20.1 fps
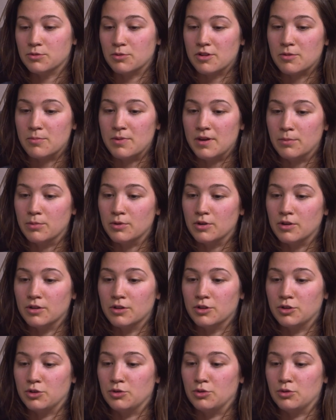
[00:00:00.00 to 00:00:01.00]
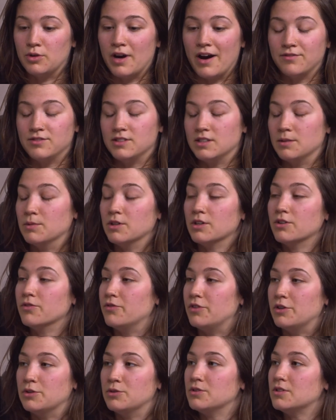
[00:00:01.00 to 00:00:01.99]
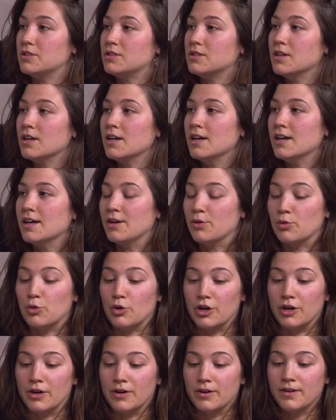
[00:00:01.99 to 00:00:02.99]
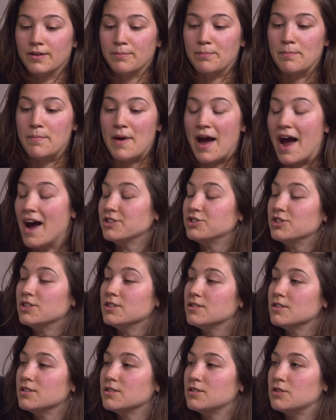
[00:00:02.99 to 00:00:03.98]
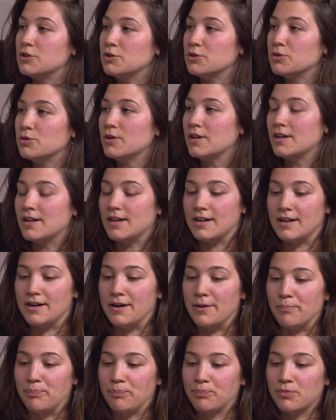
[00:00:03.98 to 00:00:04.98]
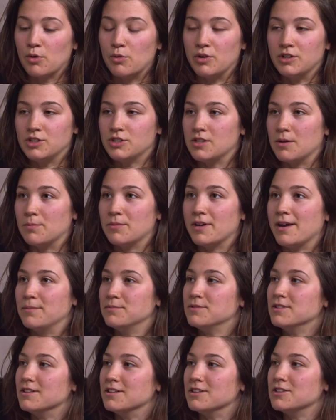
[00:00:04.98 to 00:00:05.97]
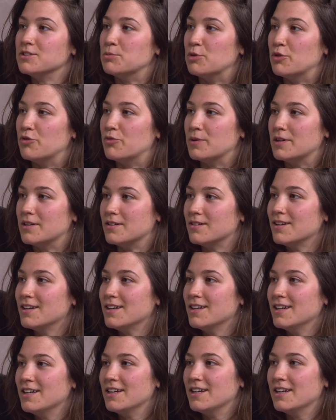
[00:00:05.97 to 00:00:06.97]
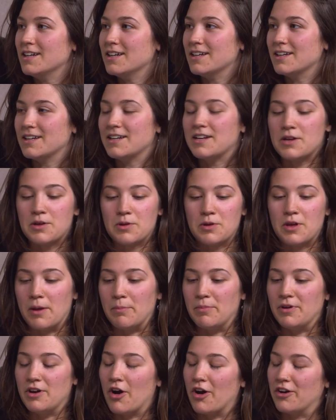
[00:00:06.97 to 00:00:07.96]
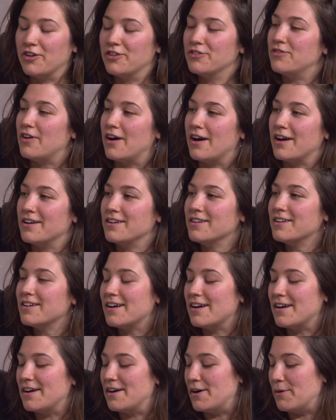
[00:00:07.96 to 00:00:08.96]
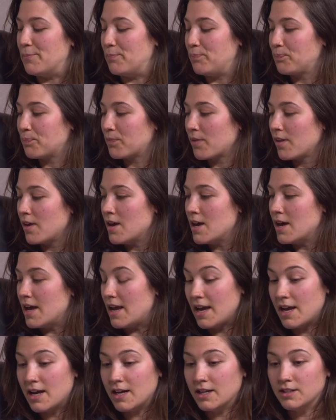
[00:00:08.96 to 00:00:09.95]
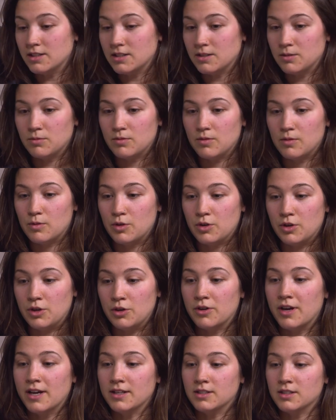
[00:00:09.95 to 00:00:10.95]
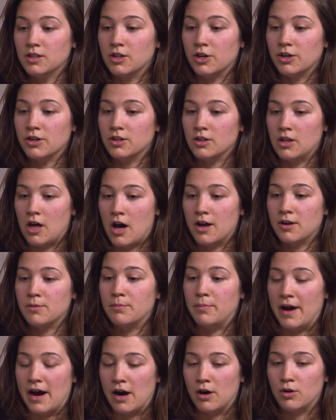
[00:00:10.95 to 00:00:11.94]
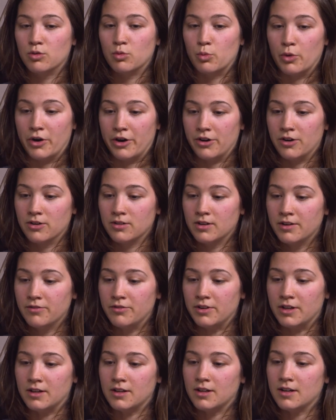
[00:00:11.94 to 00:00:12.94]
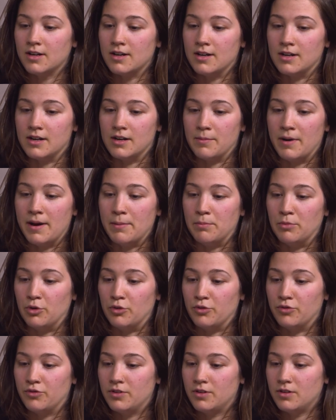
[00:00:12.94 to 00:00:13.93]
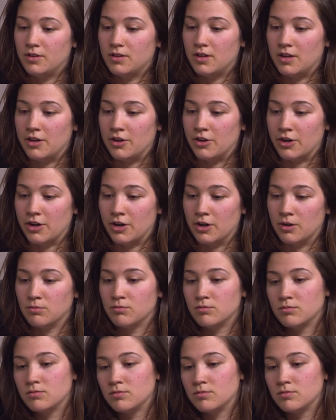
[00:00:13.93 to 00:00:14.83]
with people who have similar views or passions as you, which sometimes in this movement can be hard to find. And you get to learn a lot about where you're living. I moved here